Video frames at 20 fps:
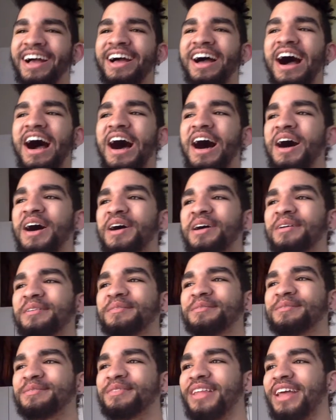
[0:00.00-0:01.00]
um,
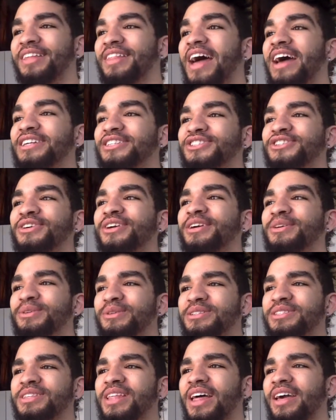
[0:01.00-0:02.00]
and that tree
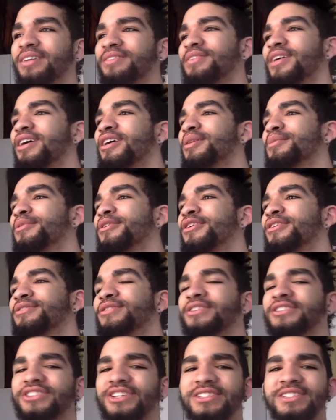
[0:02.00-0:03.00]
was like very
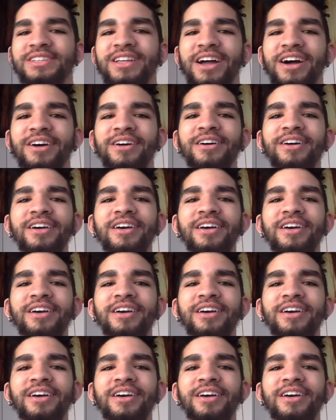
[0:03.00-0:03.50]
beautiful just now.